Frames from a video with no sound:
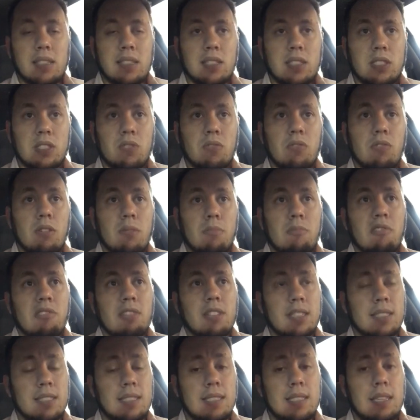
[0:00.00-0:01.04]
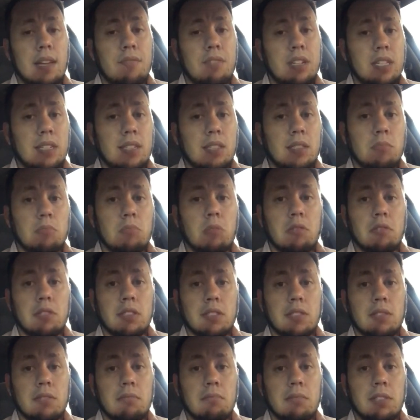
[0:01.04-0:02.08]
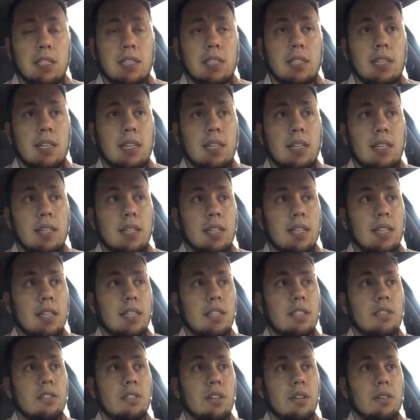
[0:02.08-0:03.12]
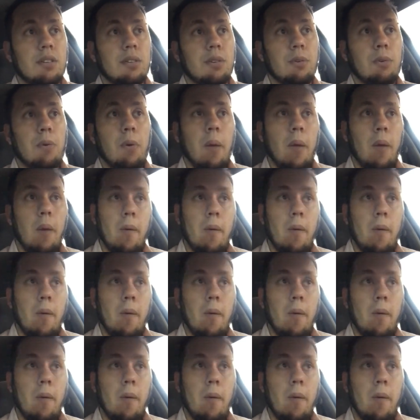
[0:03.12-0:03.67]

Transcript: to score more than 17 points a week. So